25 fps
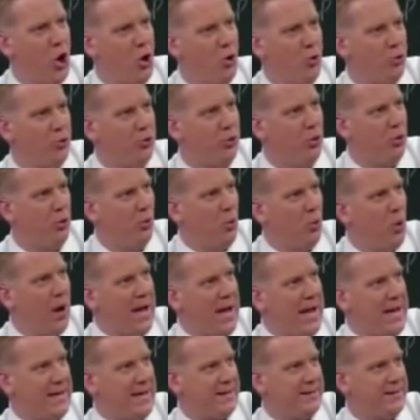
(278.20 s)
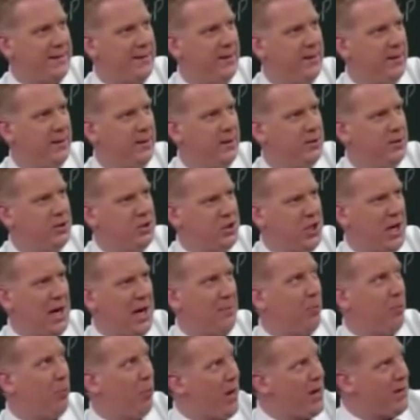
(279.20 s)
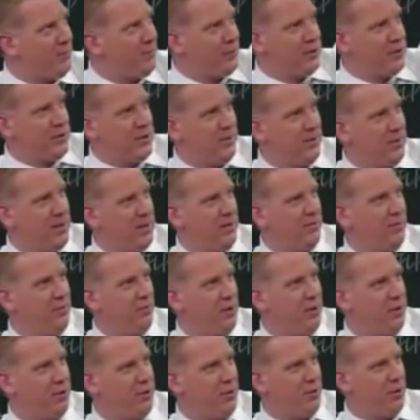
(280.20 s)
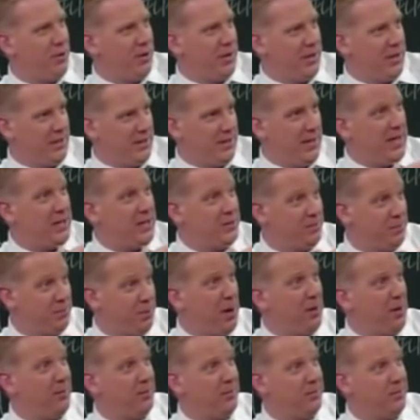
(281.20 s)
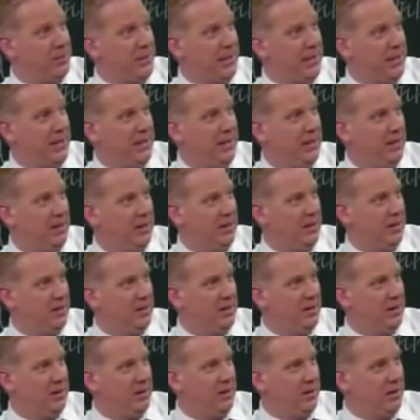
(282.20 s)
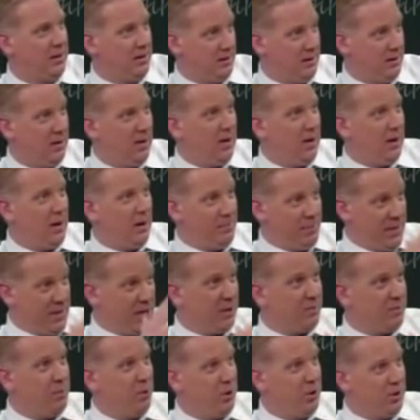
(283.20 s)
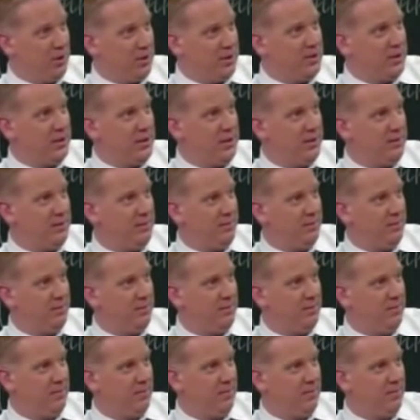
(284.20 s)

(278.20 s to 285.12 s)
don't, wait, stop, wait for somebody for authority. That's probably a bigger pull, isn't it?